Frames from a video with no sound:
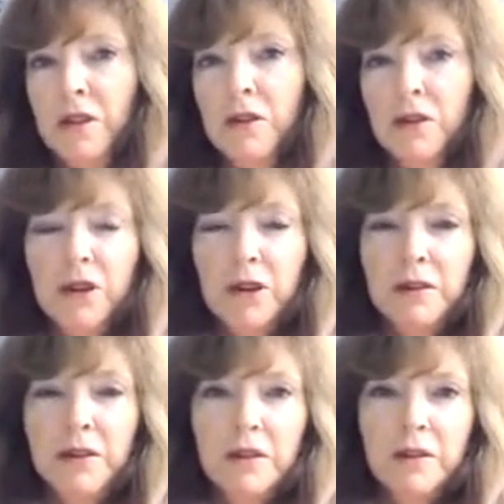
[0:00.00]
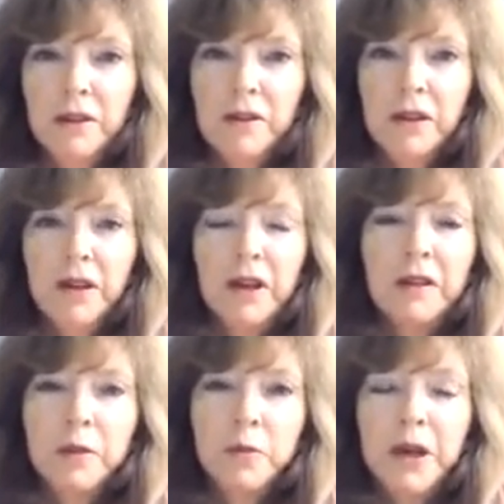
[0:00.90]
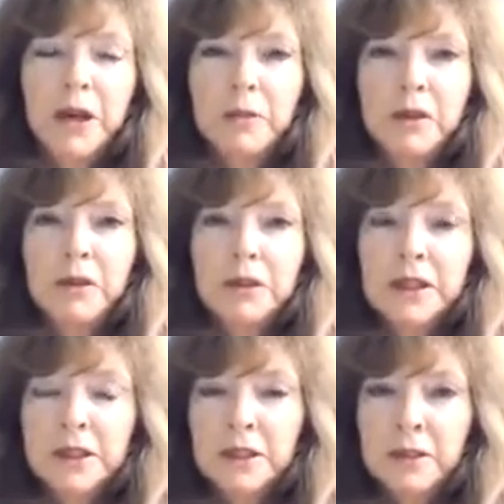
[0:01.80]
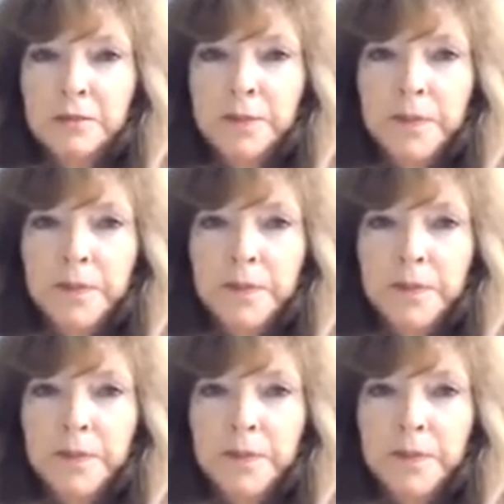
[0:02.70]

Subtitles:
or they're going to have to break up the whole system.